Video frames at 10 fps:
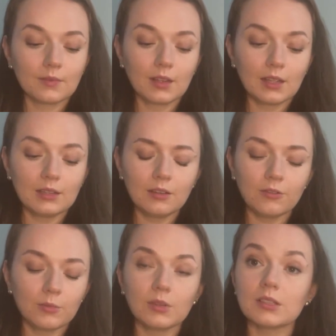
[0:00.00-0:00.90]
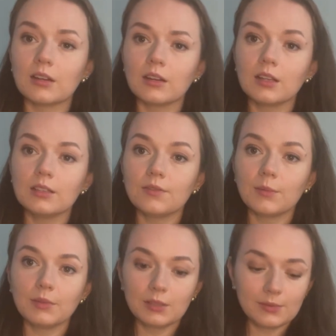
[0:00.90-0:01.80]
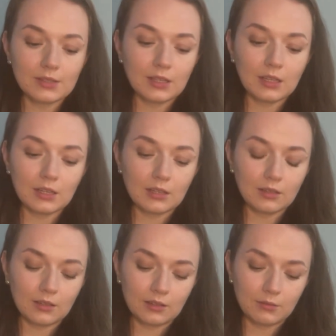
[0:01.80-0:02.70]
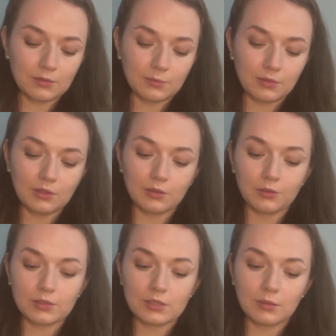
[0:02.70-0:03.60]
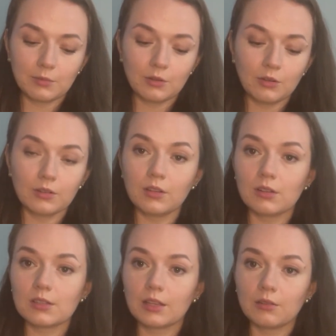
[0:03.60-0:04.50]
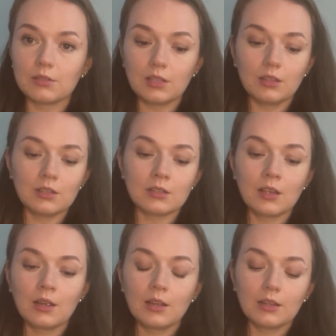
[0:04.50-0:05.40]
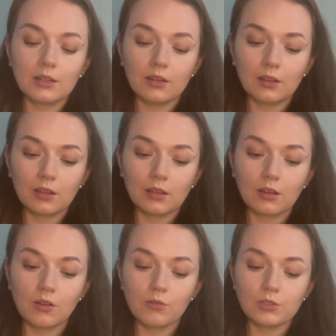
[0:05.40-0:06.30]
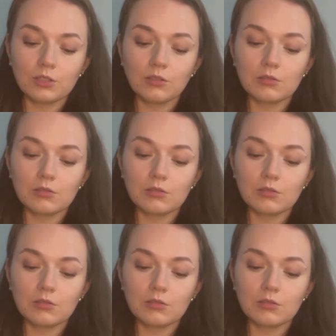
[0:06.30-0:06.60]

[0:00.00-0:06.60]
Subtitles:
I think from the Target, if I'm not mistaken. It was pretty long time ago. There's, like, you see this little like a cushion on